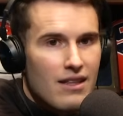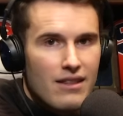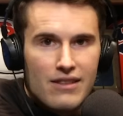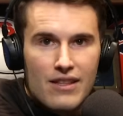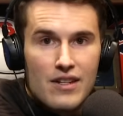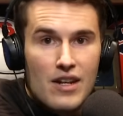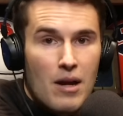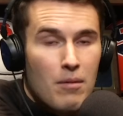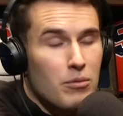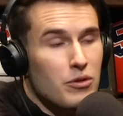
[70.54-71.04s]
The
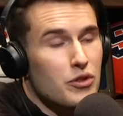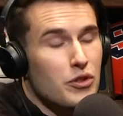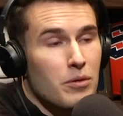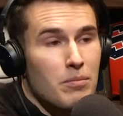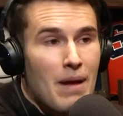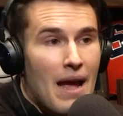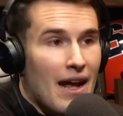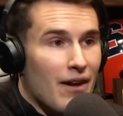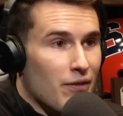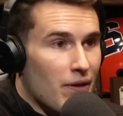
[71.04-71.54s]
numbers are
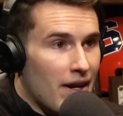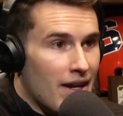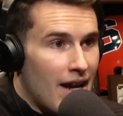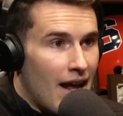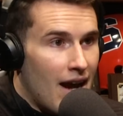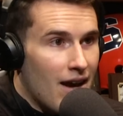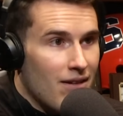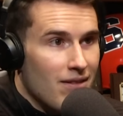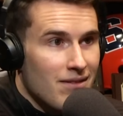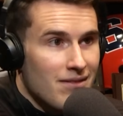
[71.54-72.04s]
bad right
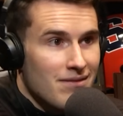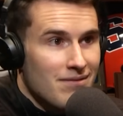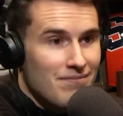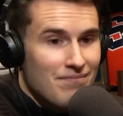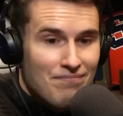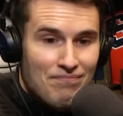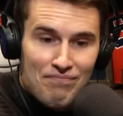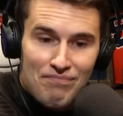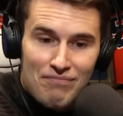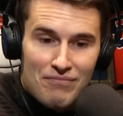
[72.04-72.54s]
now.
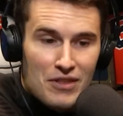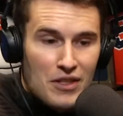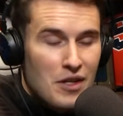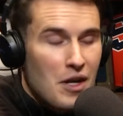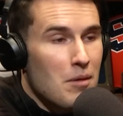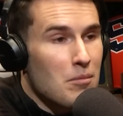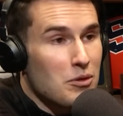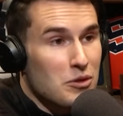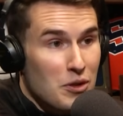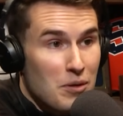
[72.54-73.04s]
The
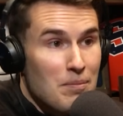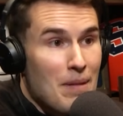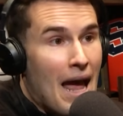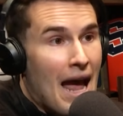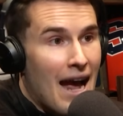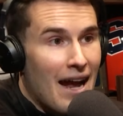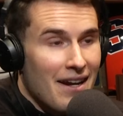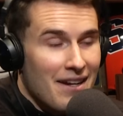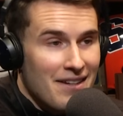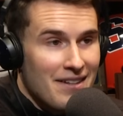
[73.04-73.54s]
numbers are
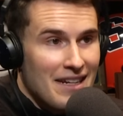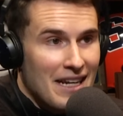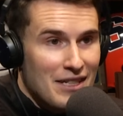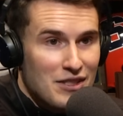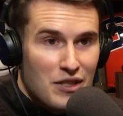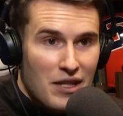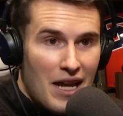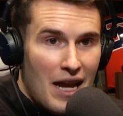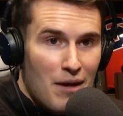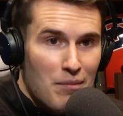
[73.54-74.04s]
bad as
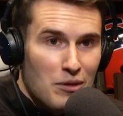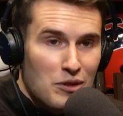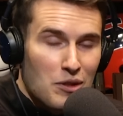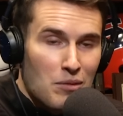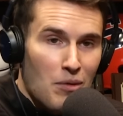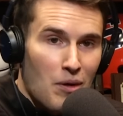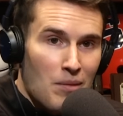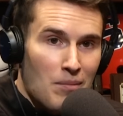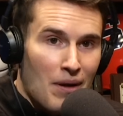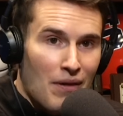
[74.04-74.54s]
to how much I'm
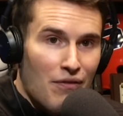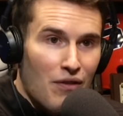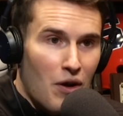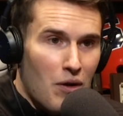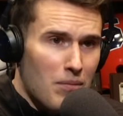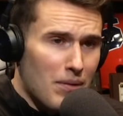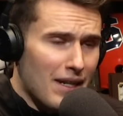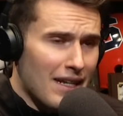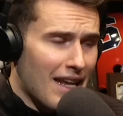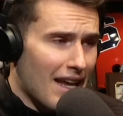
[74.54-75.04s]
on my phone.
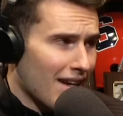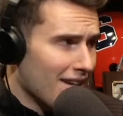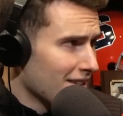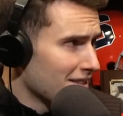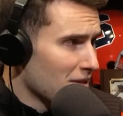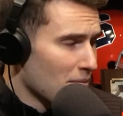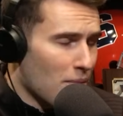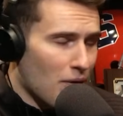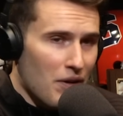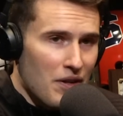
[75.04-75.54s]
But, again,
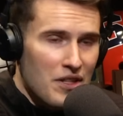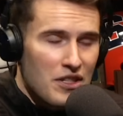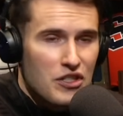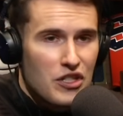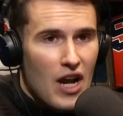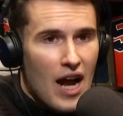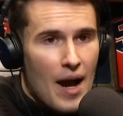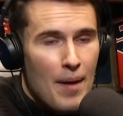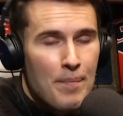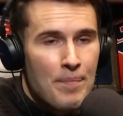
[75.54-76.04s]
it's a part of the
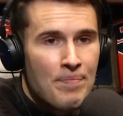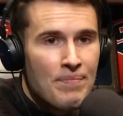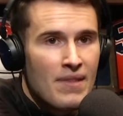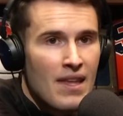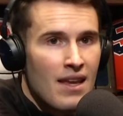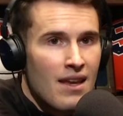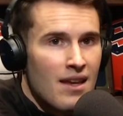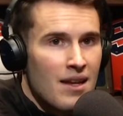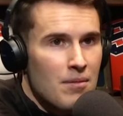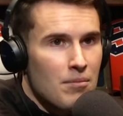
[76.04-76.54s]
job.
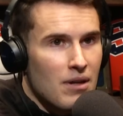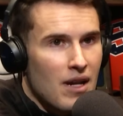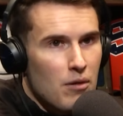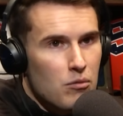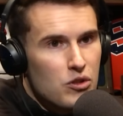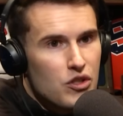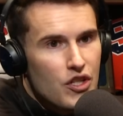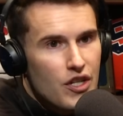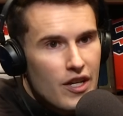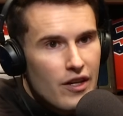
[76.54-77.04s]
But I
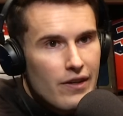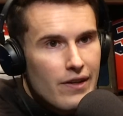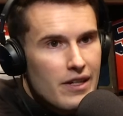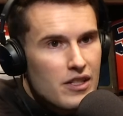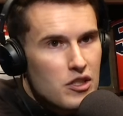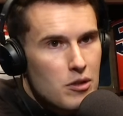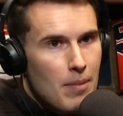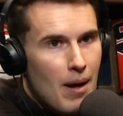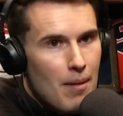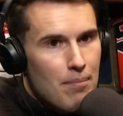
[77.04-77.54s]
was
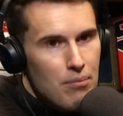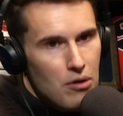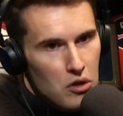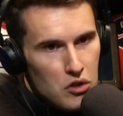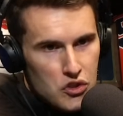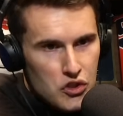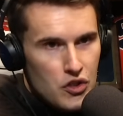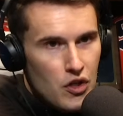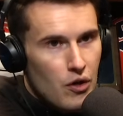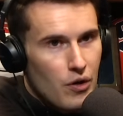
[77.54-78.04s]
curious about
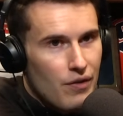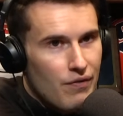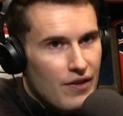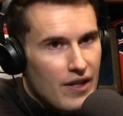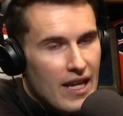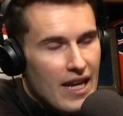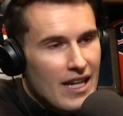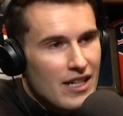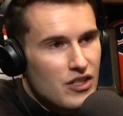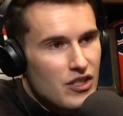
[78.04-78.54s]
push
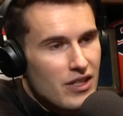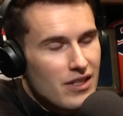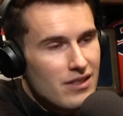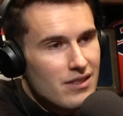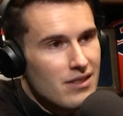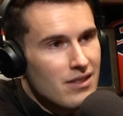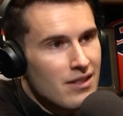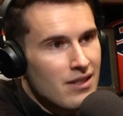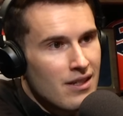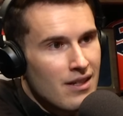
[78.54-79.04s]

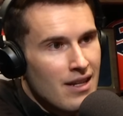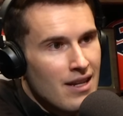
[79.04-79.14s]
notifications.